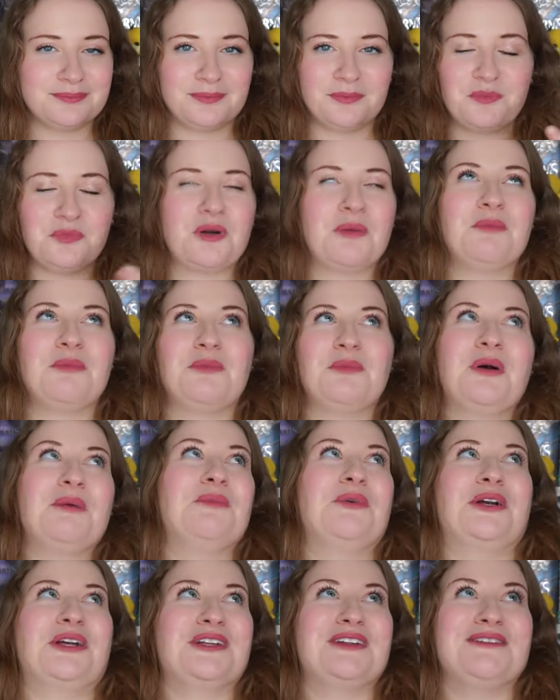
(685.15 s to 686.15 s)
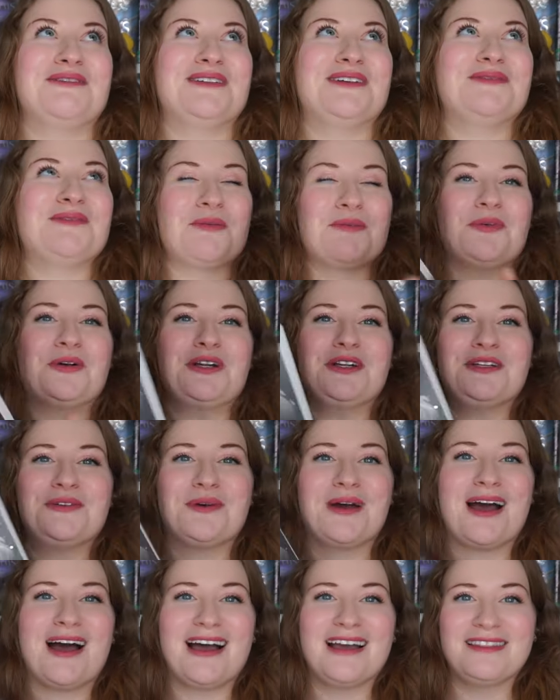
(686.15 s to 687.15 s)
what more could you want? What more could you
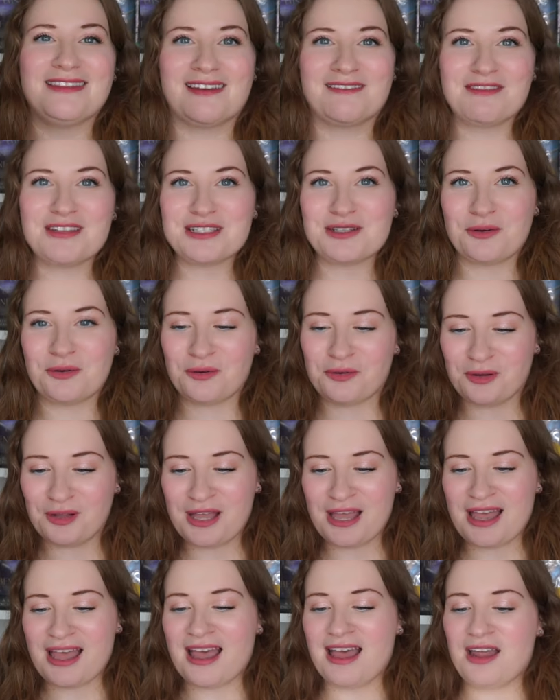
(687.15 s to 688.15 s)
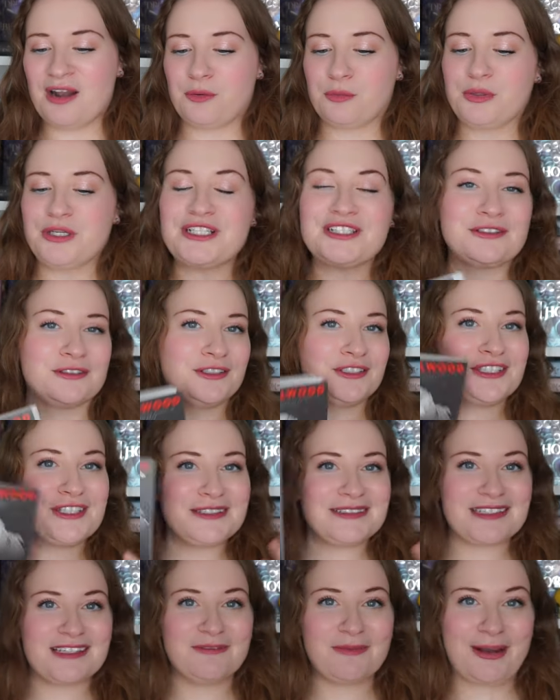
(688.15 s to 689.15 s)
want? I love this whole
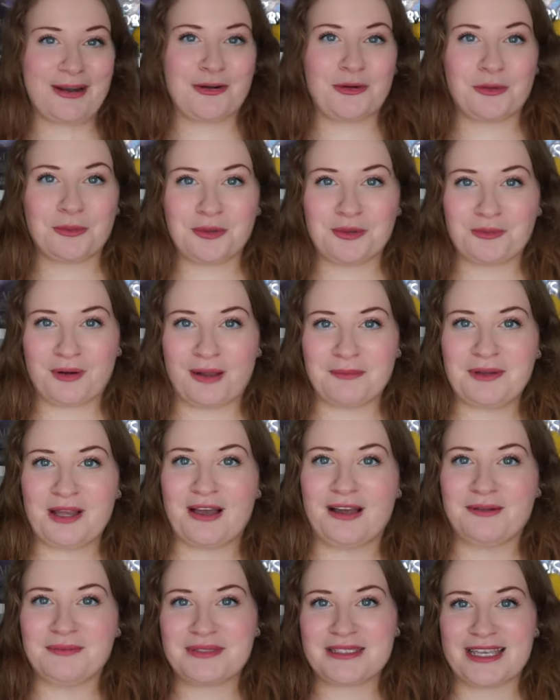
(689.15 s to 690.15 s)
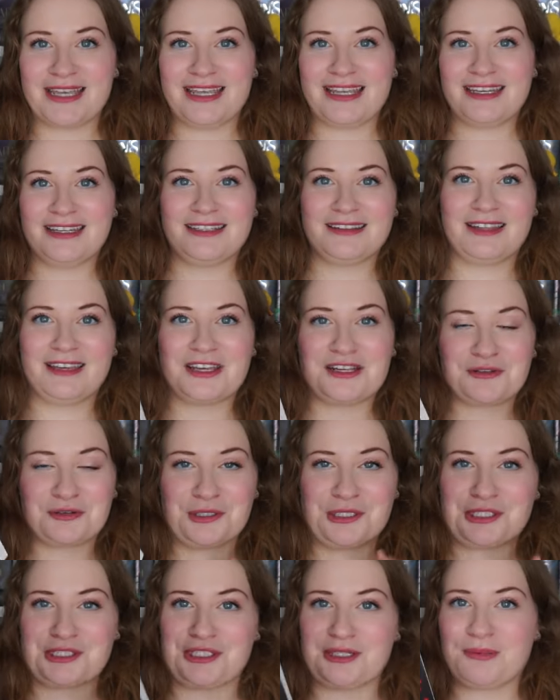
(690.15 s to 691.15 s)
resurgence of paranormal rom-coms and like
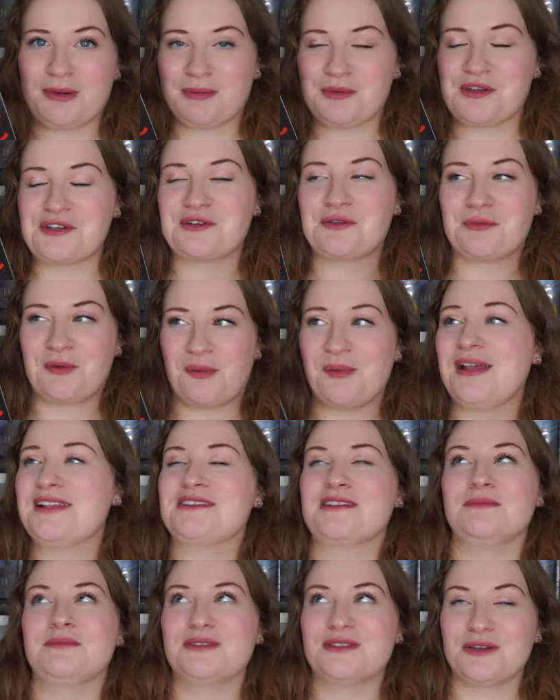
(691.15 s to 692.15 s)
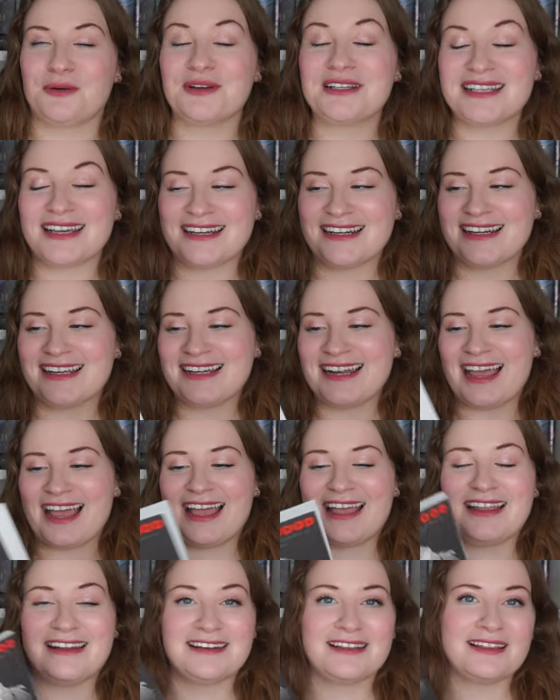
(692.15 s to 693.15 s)
traditionally published romance. I'm so excited
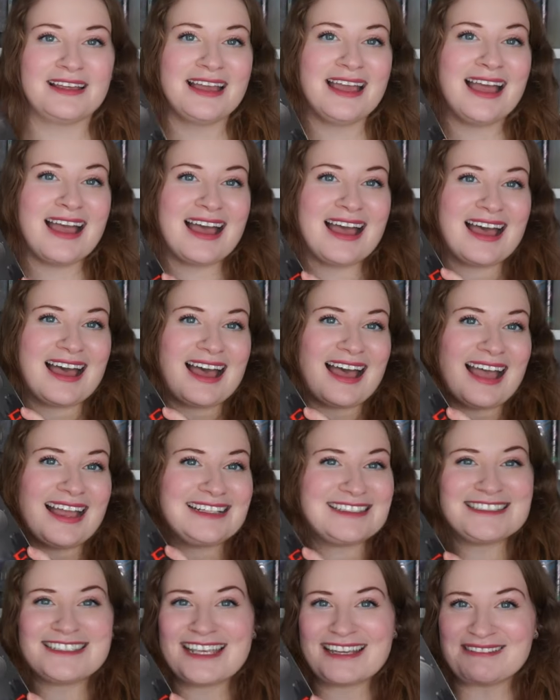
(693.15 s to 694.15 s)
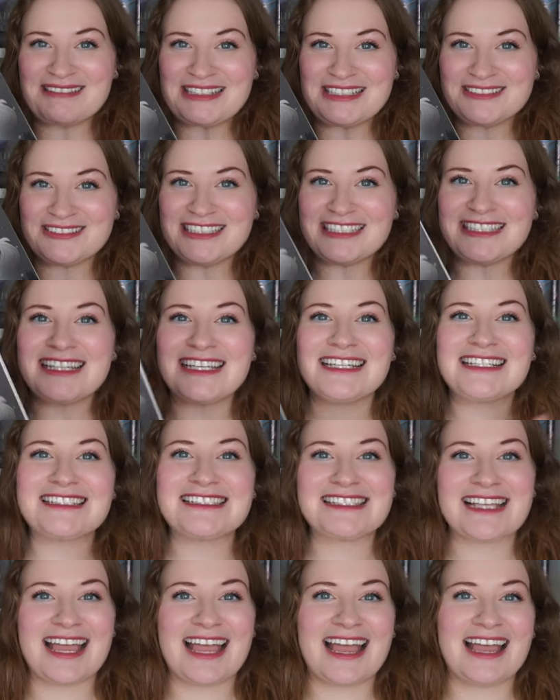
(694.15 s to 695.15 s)
and I just can't wait to read
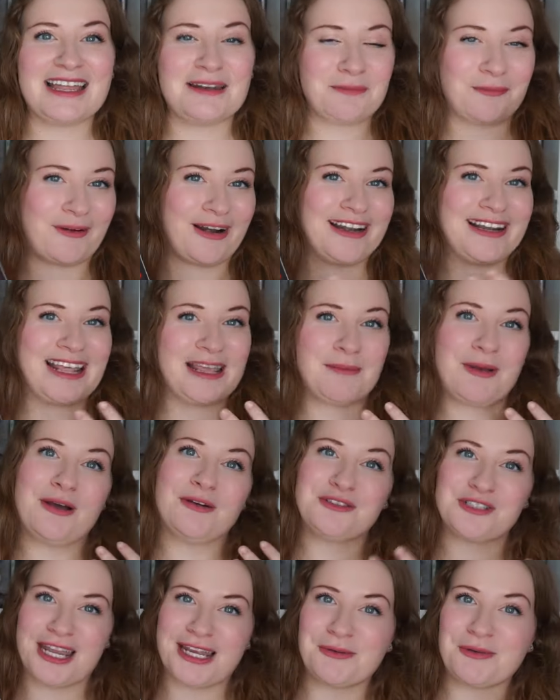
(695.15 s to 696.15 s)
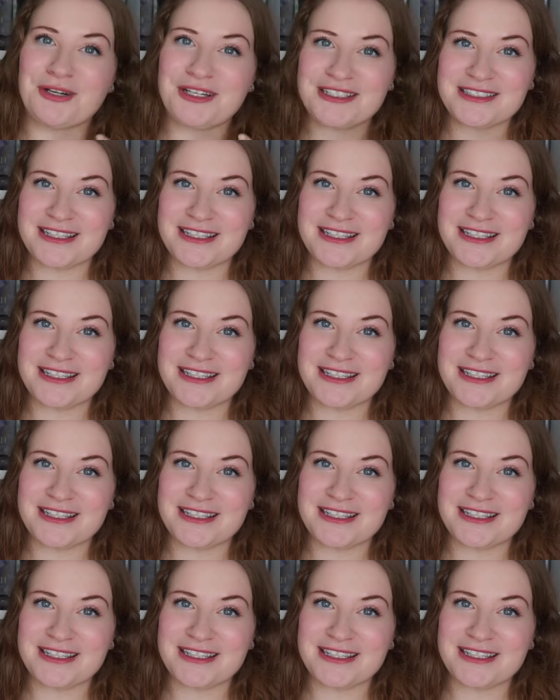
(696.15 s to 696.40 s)
this. And Bride came out January